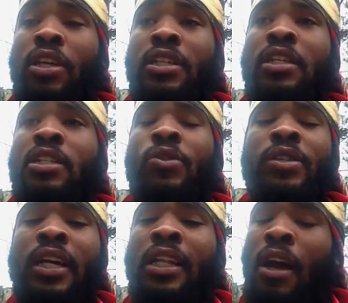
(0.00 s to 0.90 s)
It's still
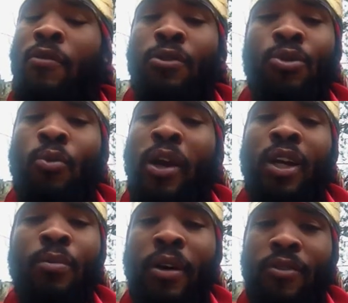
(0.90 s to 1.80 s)
taking a lot for you to wake
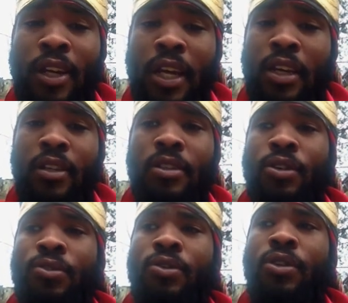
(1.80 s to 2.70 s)
up every day.
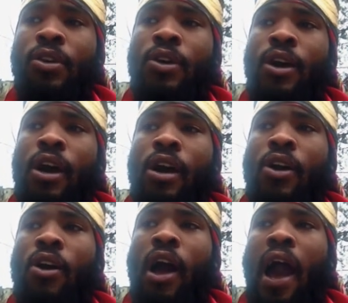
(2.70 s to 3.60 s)
So
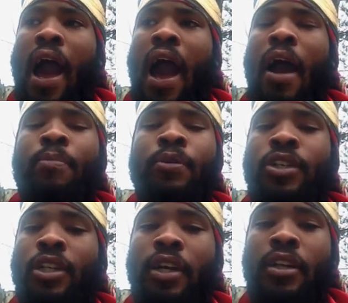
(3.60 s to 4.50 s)
I
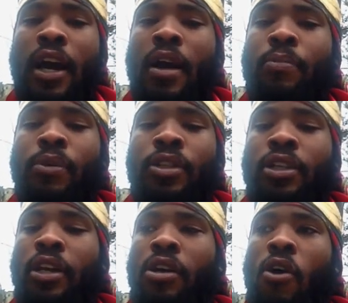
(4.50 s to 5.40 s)
appreciate